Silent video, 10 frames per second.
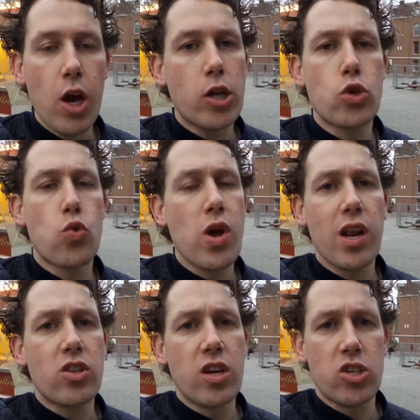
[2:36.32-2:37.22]
It is
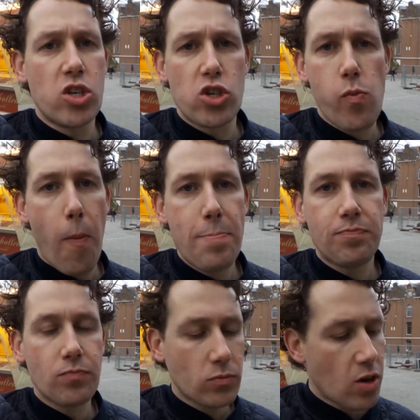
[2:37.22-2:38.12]
really delicious.
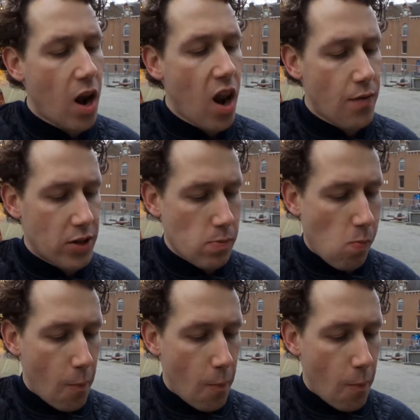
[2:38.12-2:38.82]
I love it.